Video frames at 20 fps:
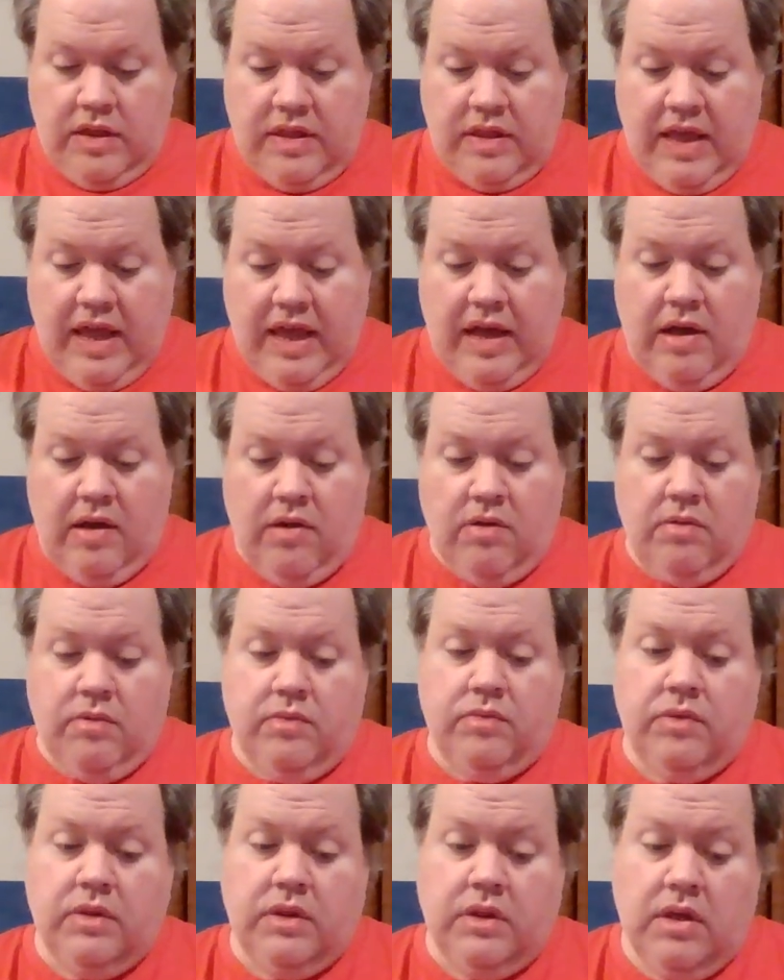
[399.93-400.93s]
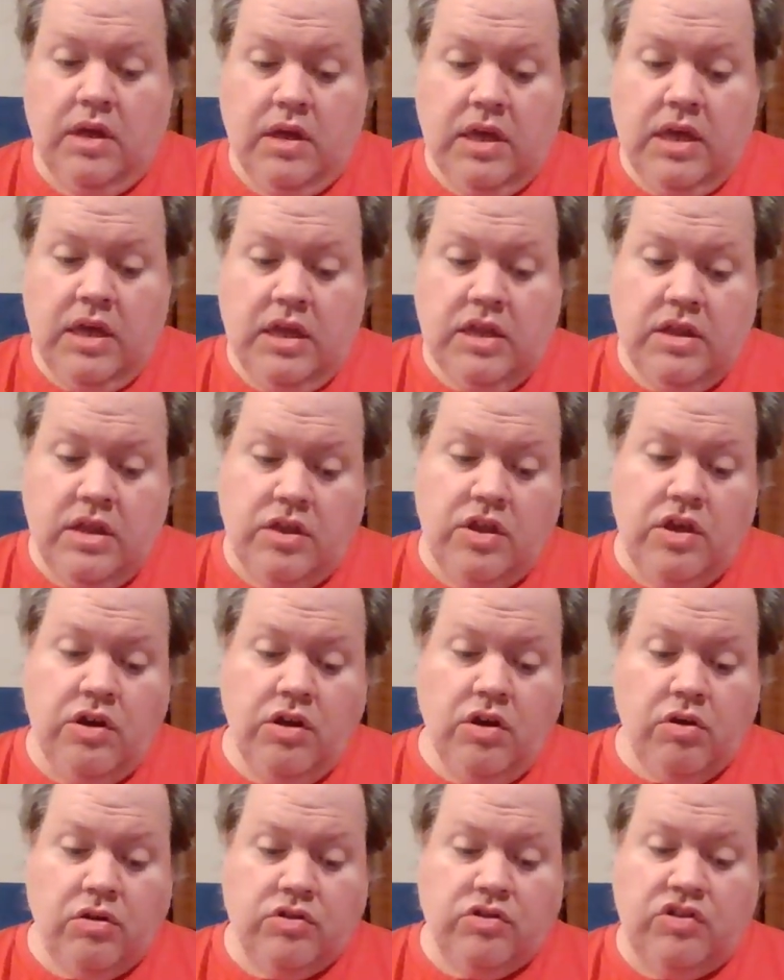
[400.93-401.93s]
Now, the New
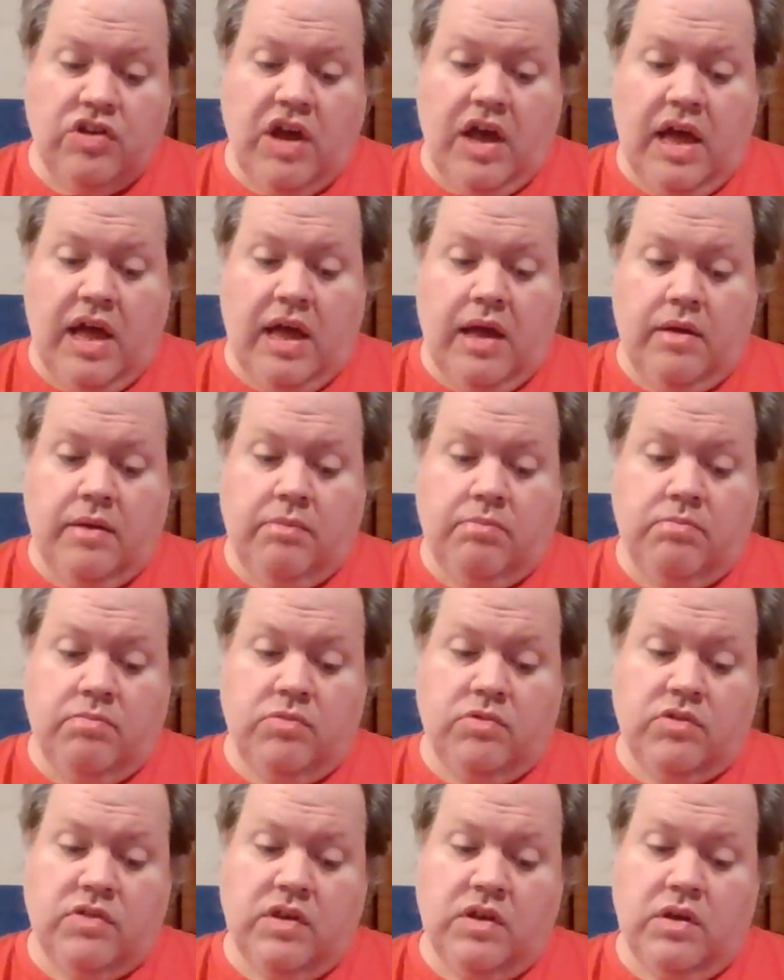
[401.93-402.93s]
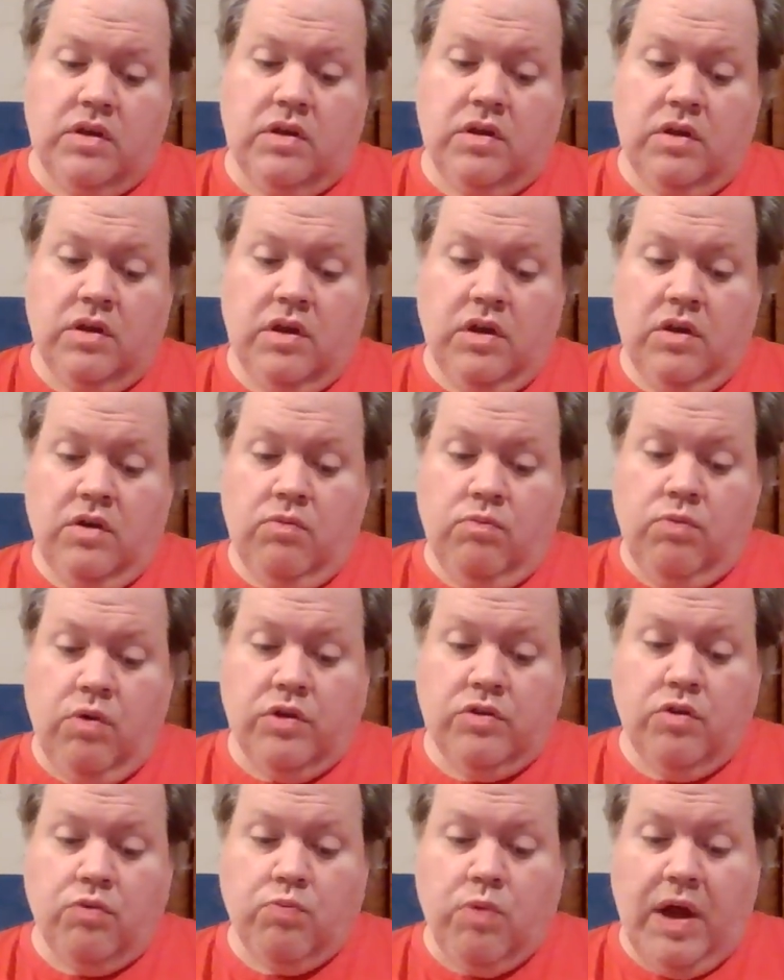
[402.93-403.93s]
York Times
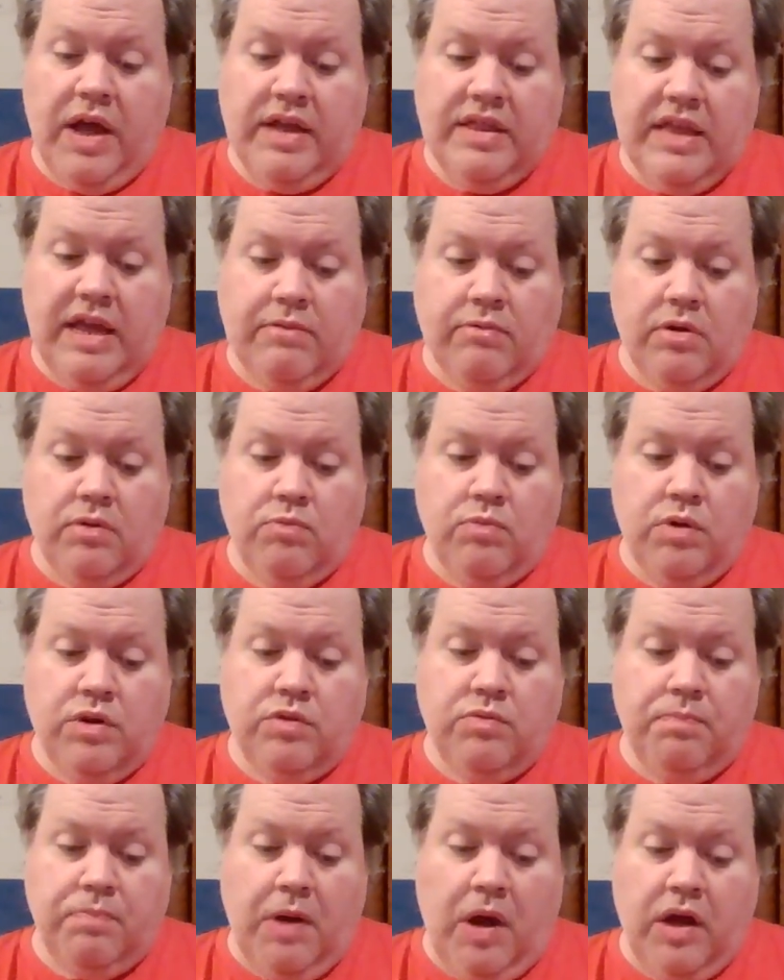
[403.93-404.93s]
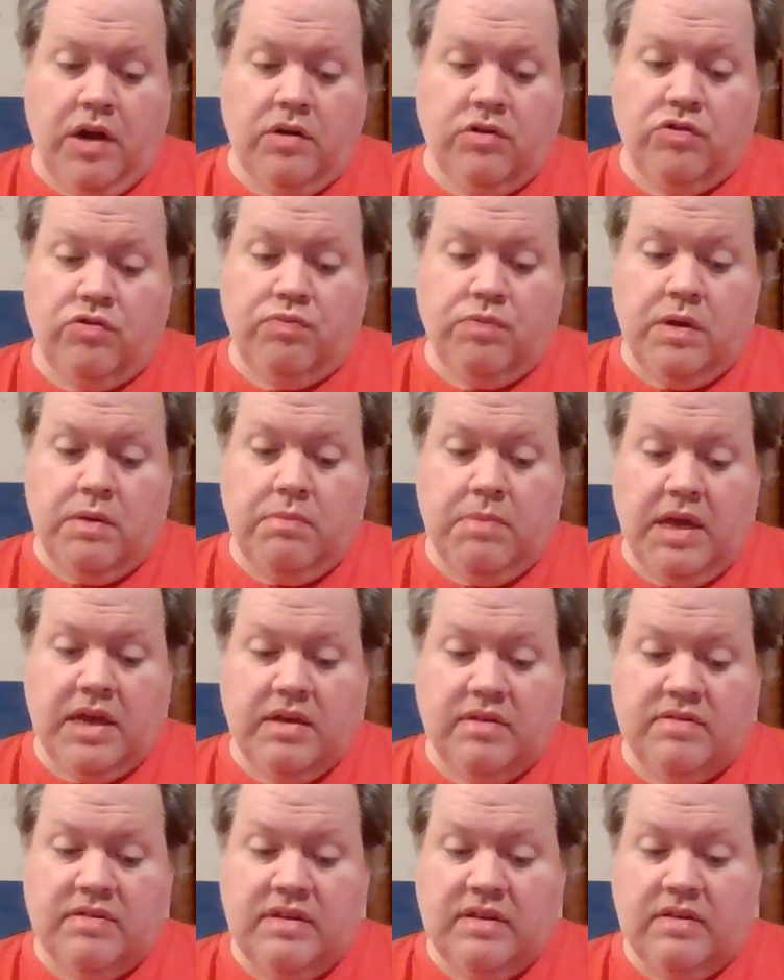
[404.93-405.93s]
wondered why a network would bother to
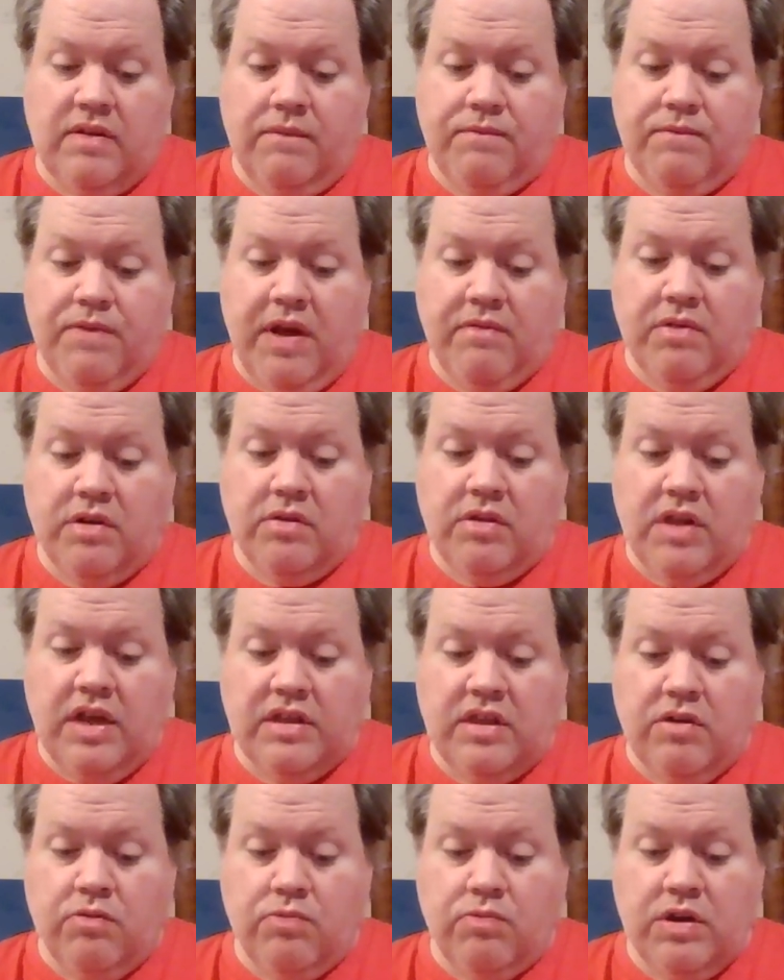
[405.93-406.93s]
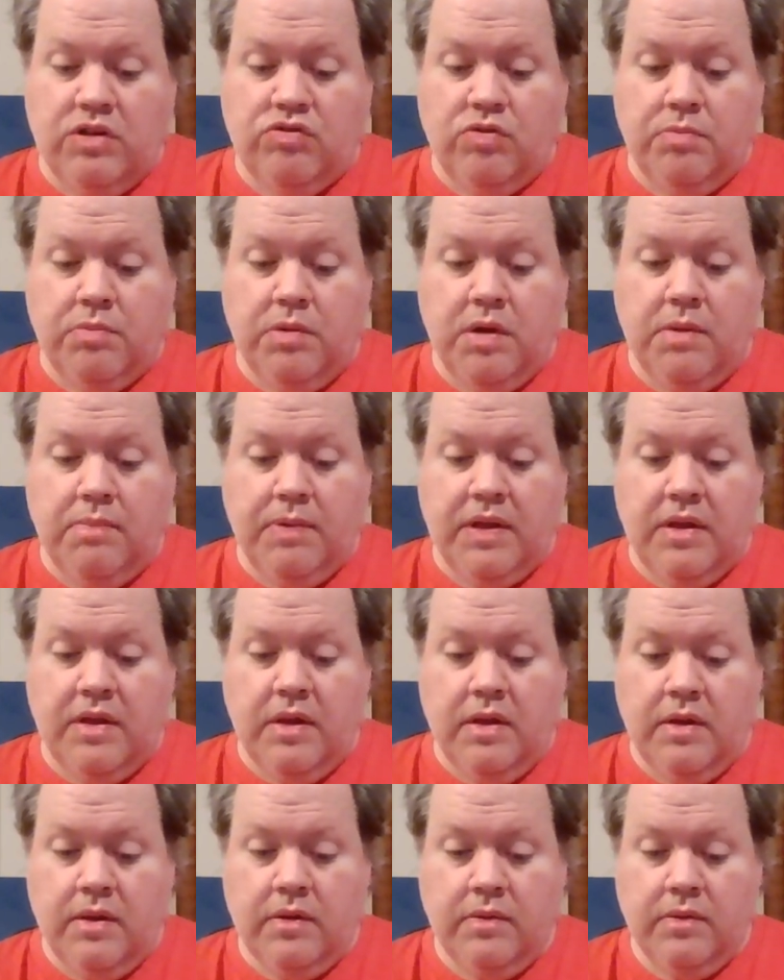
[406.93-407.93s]
remake a seasonal favorite like the original movie,
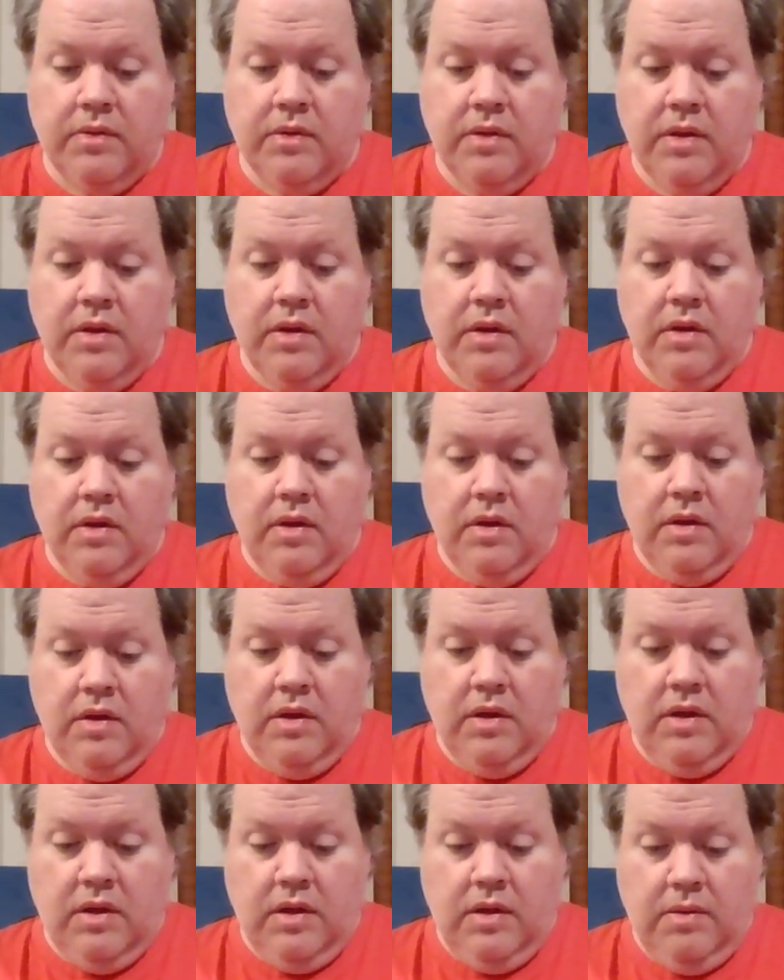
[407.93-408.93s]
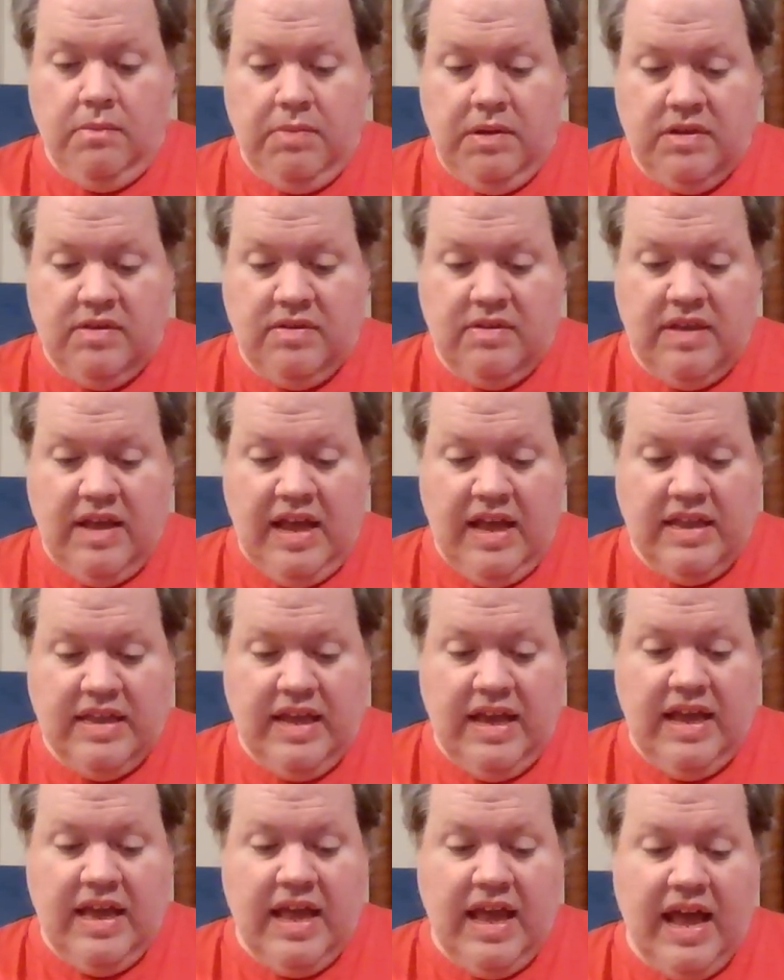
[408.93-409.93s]
but
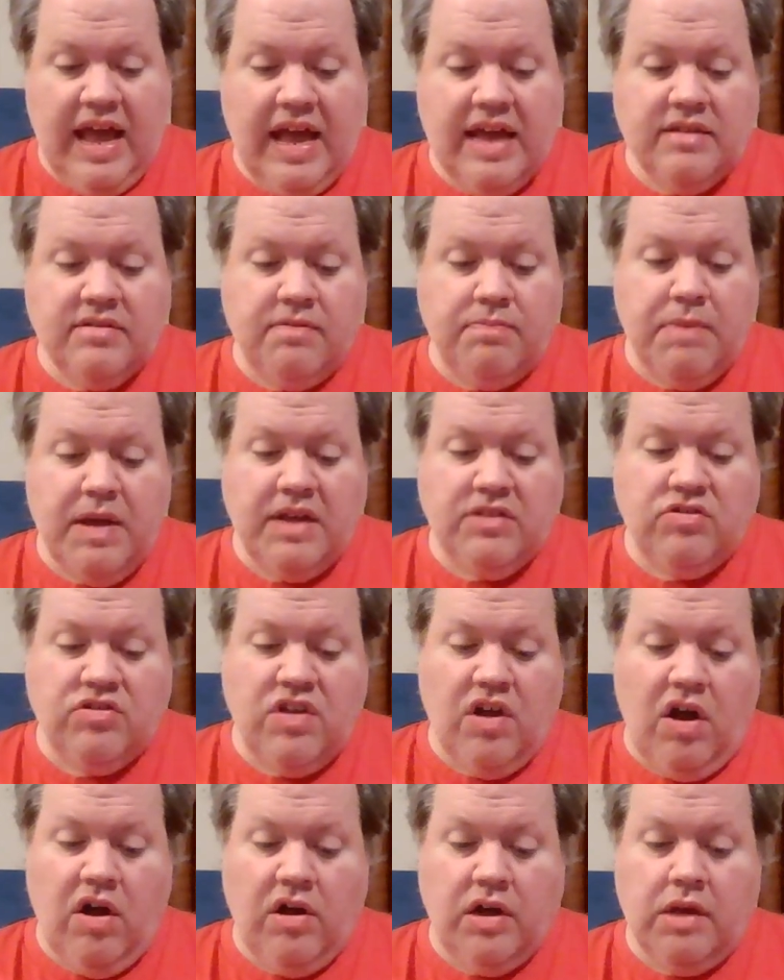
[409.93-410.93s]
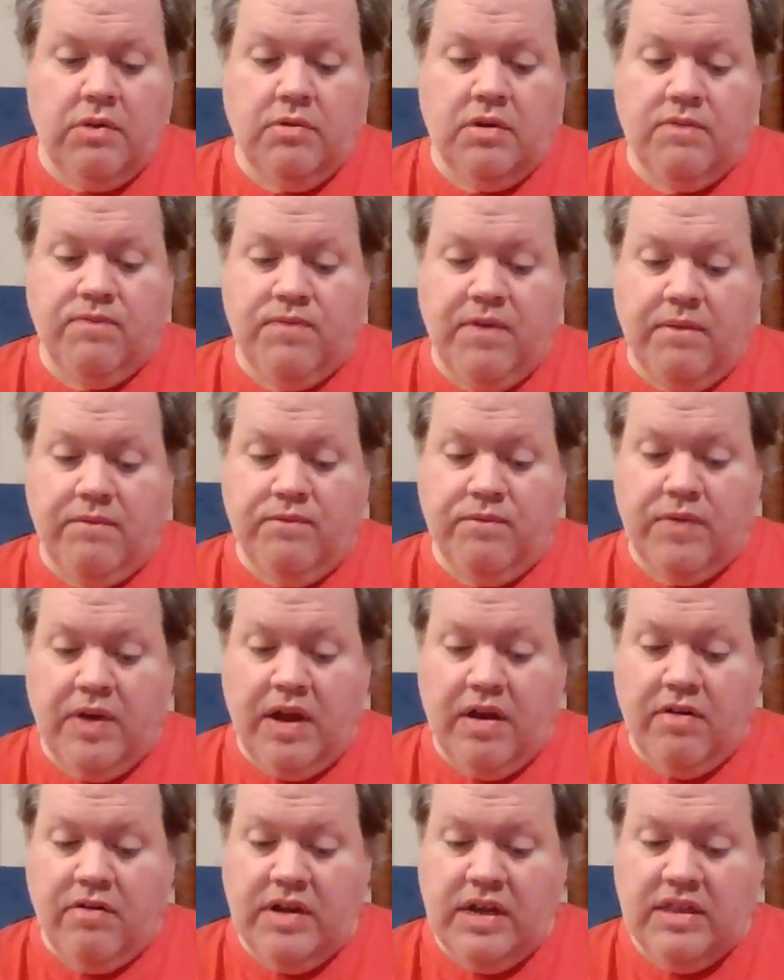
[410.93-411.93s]
said it has matched the Hollywood film
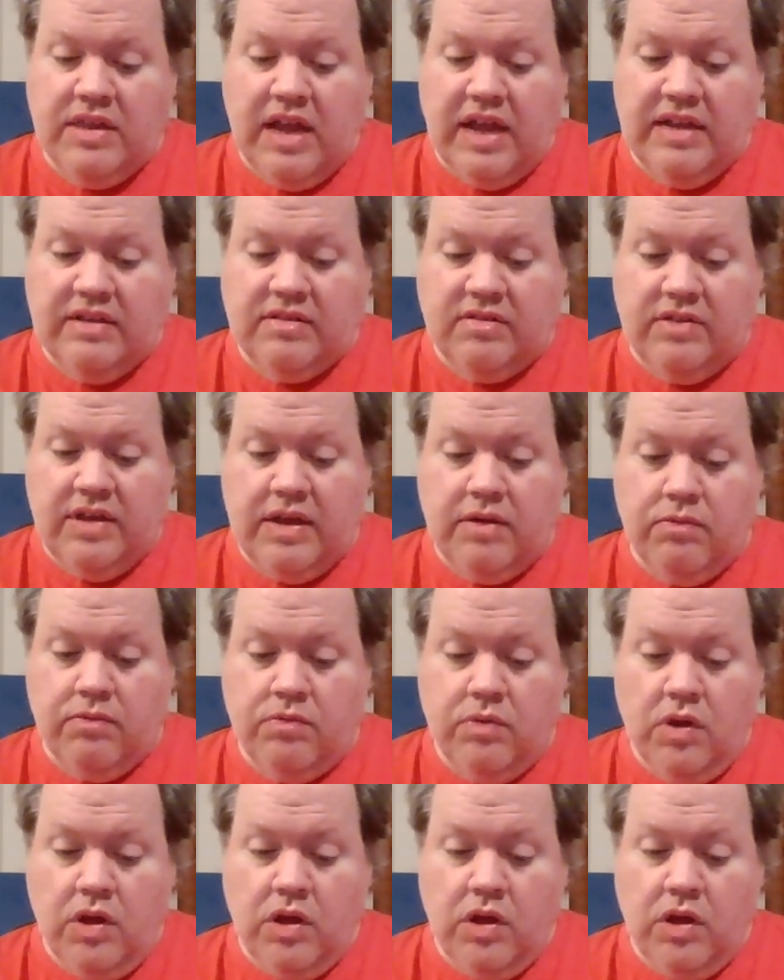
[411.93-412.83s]
very nicely.